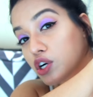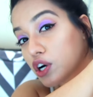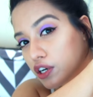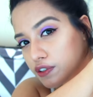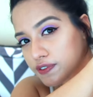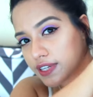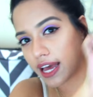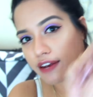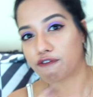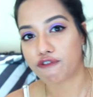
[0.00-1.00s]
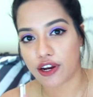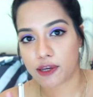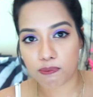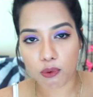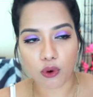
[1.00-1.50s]
curved and
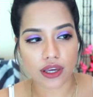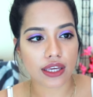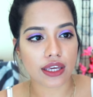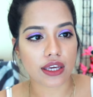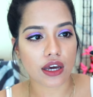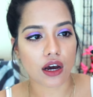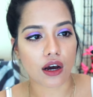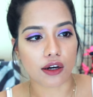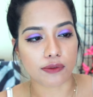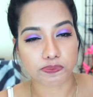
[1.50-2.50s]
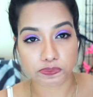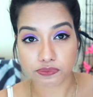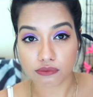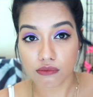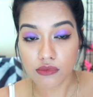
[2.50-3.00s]
very pokey
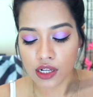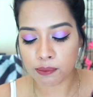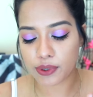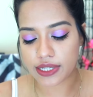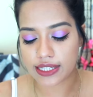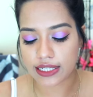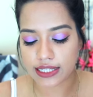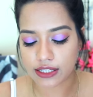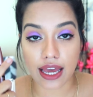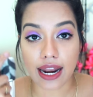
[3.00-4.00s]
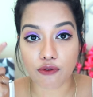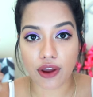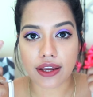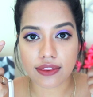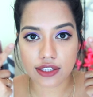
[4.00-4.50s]
bristles, and I'm
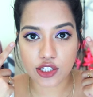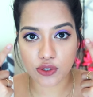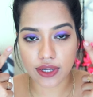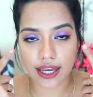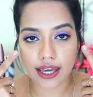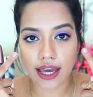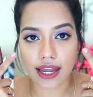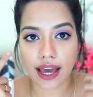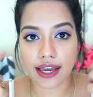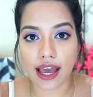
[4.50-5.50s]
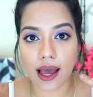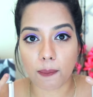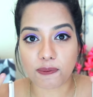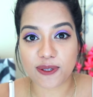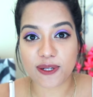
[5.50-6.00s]
wearing this today and I
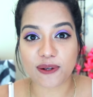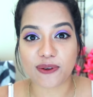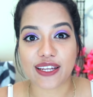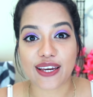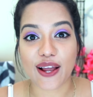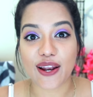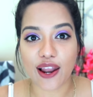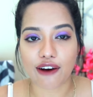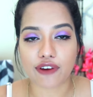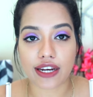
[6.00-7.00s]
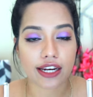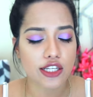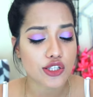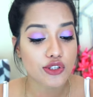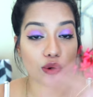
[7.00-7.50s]
absolutely love it. It
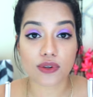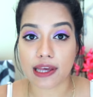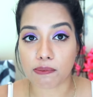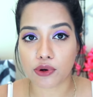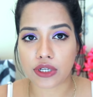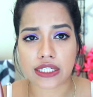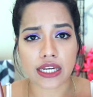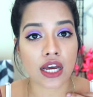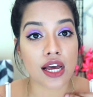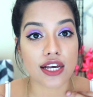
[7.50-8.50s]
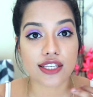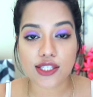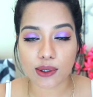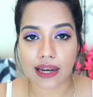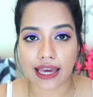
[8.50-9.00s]
is so separating,
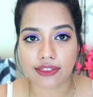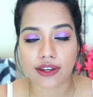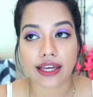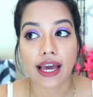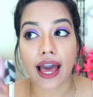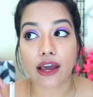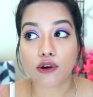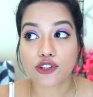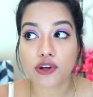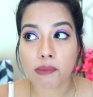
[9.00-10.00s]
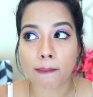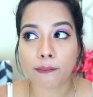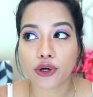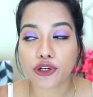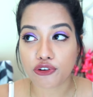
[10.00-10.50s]
so lengthening. I also
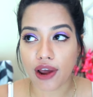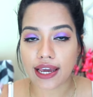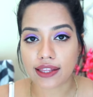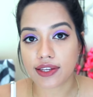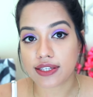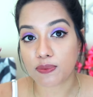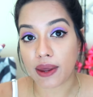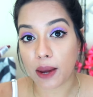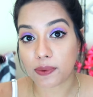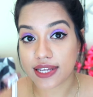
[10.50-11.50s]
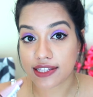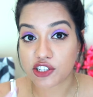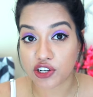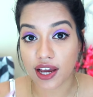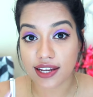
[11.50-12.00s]
remember trying this when I was at
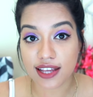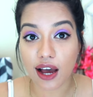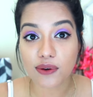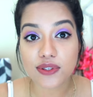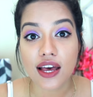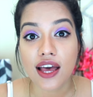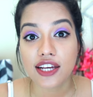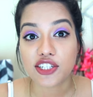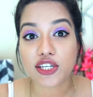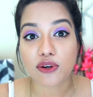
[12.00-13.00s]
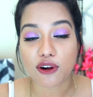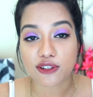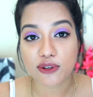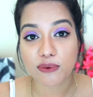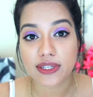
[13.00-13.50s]
Shreya's house. She
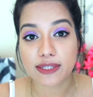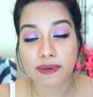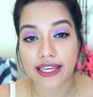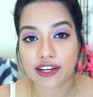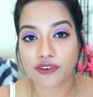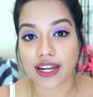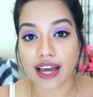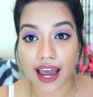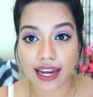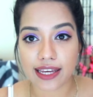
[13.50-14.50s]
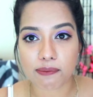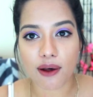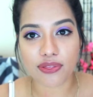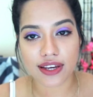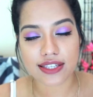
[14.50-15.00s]
also was speaking really highly
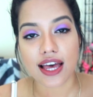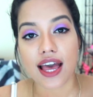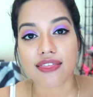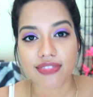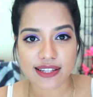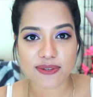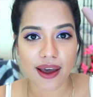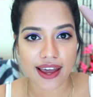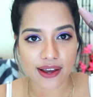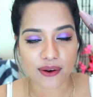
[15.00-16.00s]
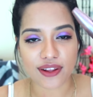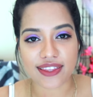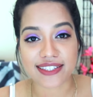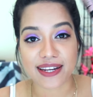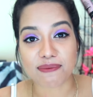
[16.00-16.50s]
about this. That's why I
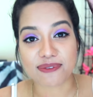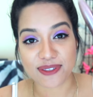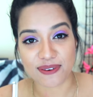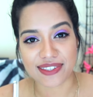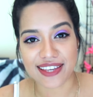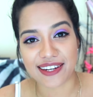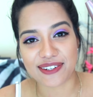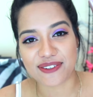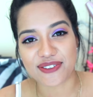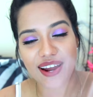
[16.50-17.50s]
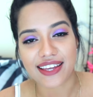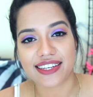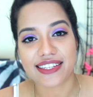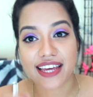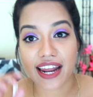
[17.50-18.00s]
got this, and I'm so excited to try
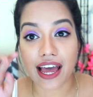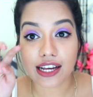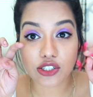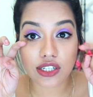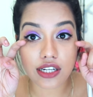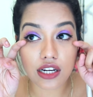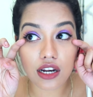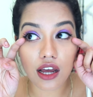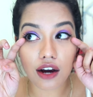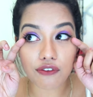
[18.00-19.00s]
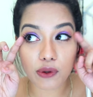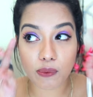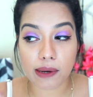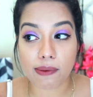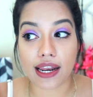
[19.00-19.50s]
this. And I actually love the
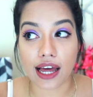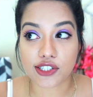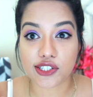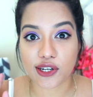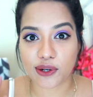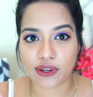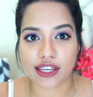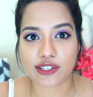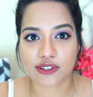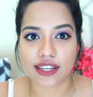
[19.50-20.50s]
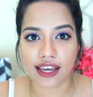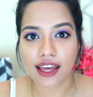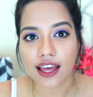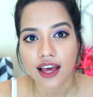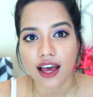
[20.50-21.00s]
way my lashes are looking
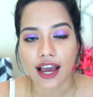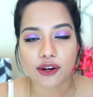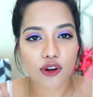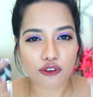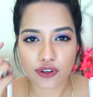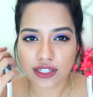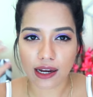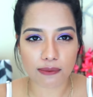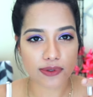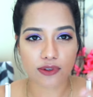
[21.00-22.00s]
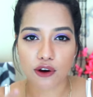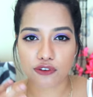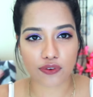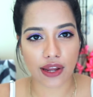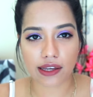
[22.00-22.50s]
today. I don't know if it comes
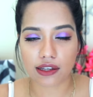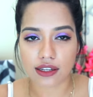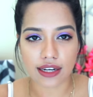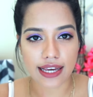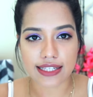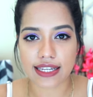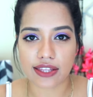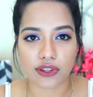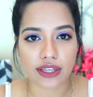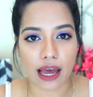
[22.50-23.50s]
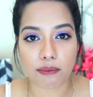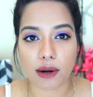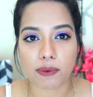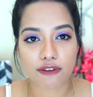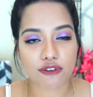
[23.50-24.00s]
off like nicely in the
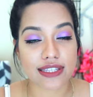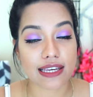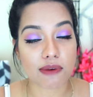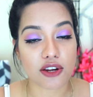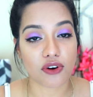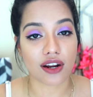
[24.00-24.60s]
camera, but if you see me in